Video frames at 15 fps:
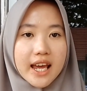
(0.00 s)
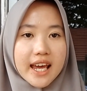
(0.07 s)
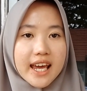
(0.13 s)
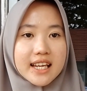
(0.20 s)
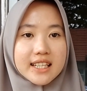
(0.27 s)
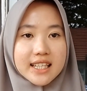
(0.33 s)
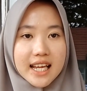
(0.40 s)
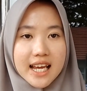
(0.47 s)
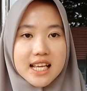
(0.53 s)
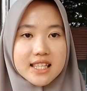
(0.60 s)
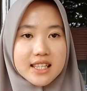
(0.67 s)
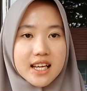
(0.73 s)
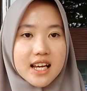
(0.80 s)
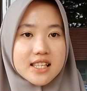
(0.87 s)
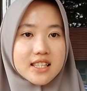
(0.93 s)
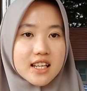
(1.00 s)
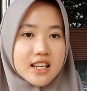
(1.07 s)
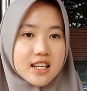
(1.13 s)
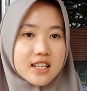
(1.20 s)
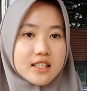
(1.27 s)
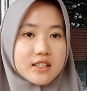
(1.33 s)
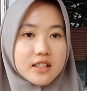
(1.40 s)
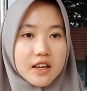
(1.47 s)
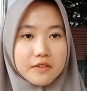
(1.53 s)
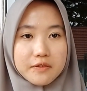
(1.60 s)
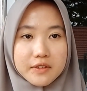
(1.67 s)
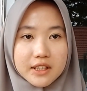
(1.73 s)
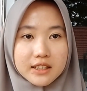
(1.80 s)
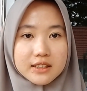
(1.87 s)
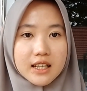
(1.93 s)
and ness as a
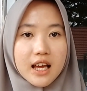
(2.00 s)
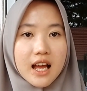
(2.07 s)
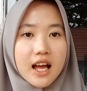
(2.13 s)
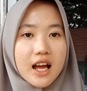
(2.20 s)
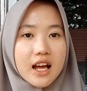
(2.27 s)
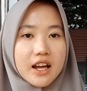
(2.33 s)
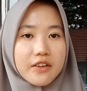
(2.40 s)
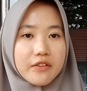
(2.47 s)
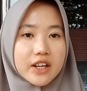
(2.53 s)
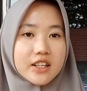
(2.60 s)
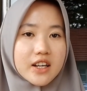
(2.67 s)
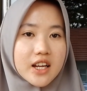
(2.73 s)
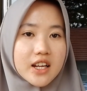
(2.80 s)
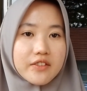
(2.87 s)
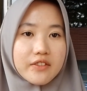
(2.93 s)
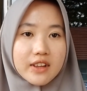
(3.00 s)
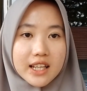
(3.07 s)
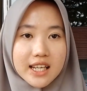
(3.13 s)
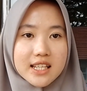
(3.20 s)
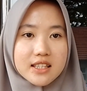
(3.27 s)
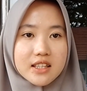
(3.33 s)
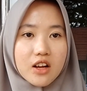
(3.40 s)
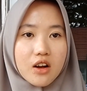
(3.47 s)
suffix, regardless